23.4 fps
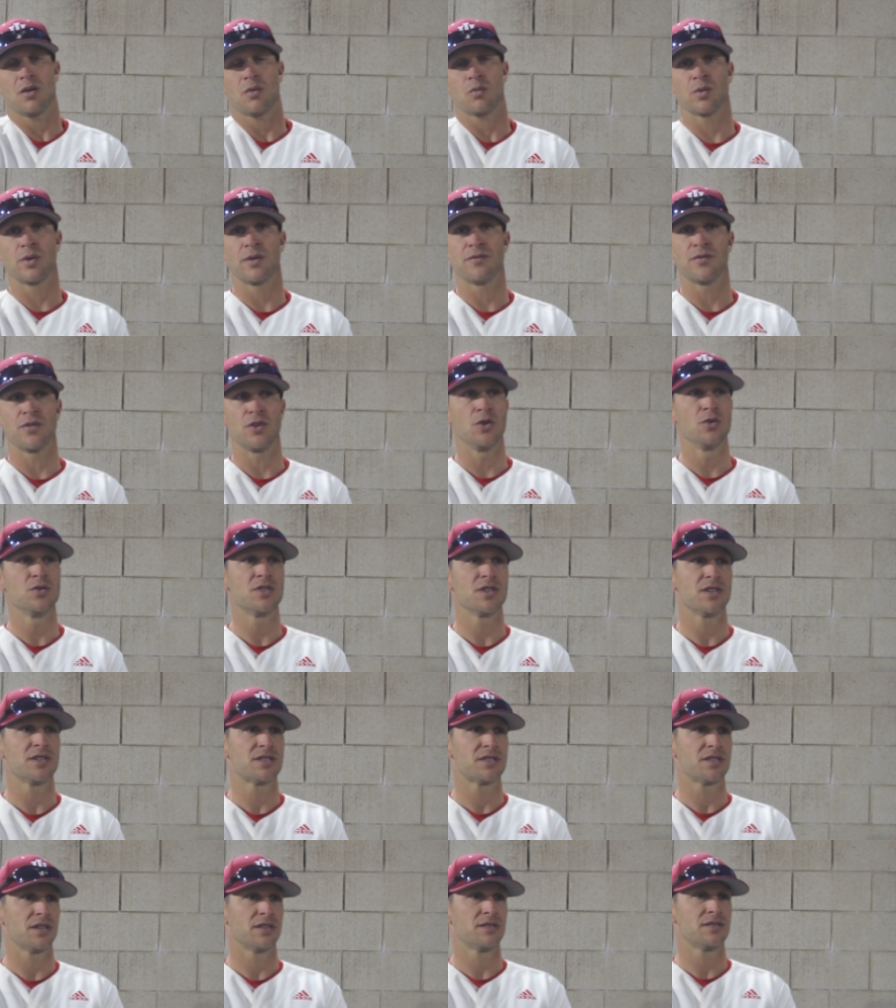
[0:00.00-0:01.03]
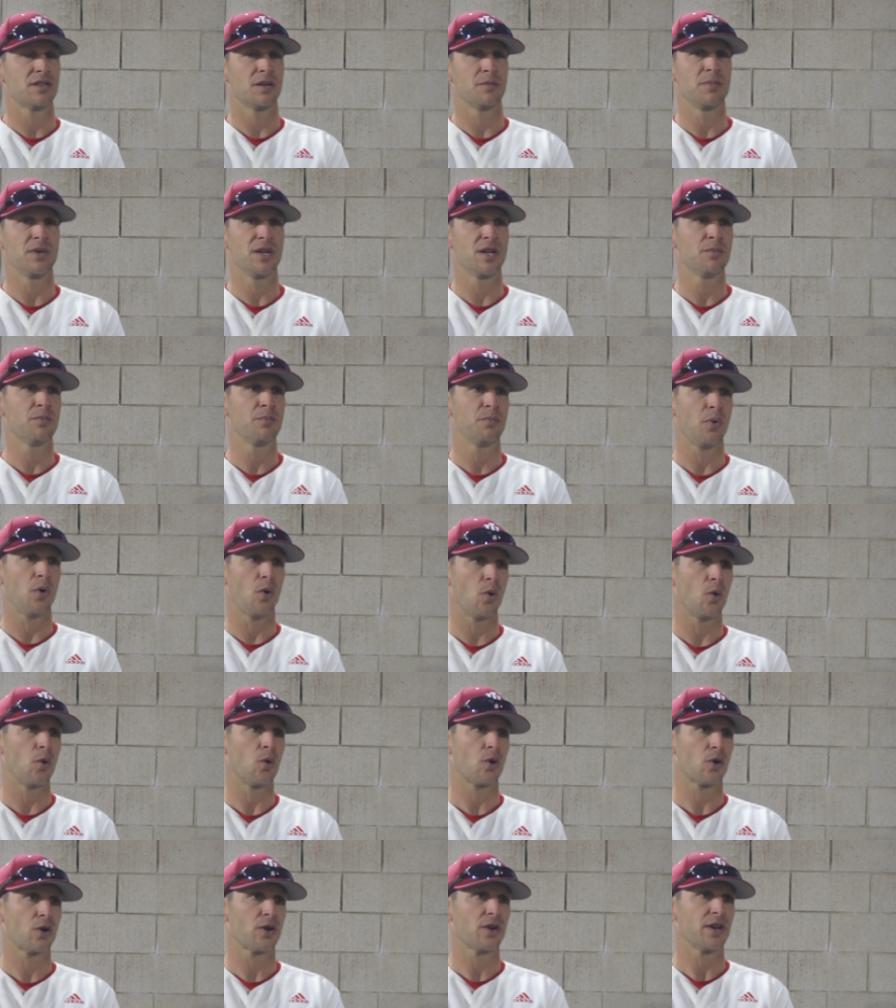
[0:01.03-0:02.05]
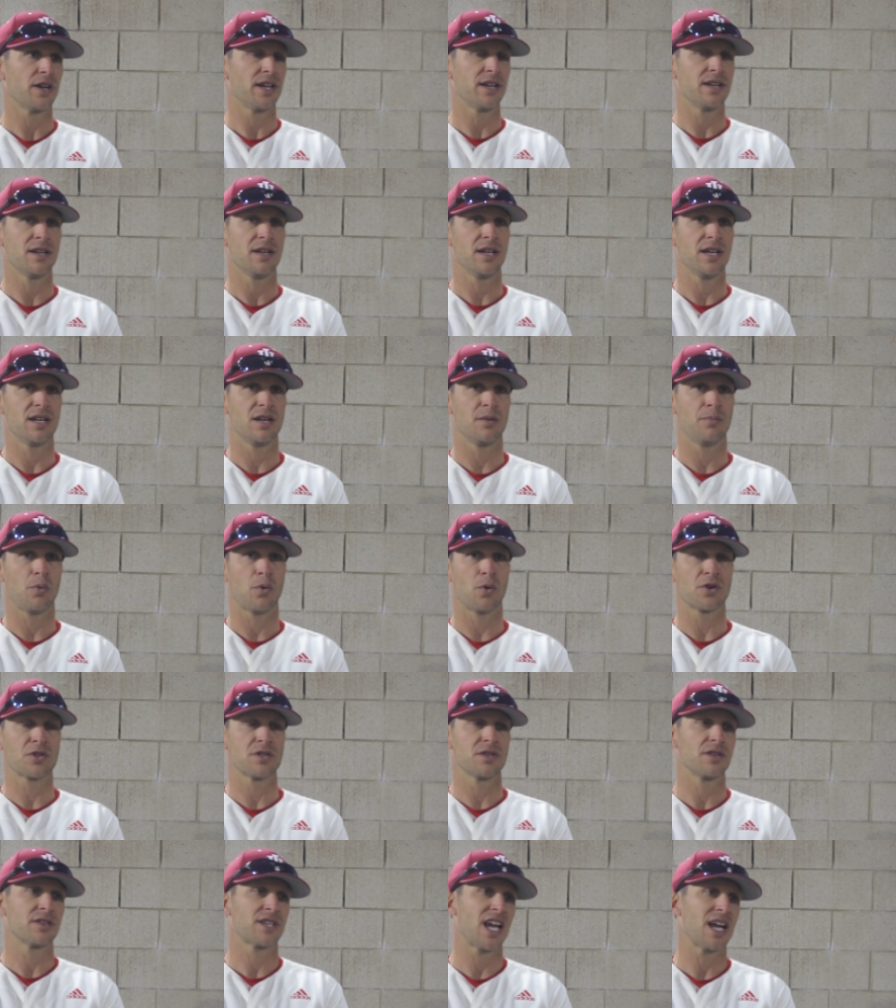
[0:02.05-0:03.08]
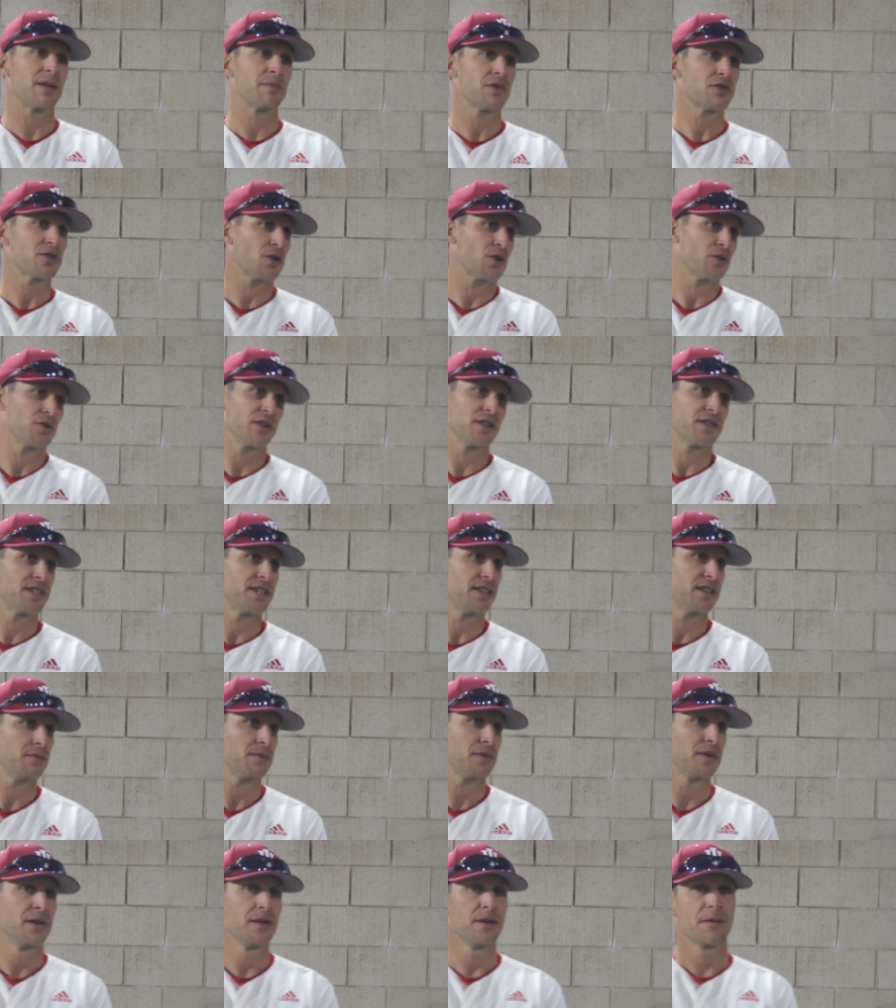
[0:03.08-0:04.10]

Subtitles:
refuses to be poor in a portion of the game that's hurting the team.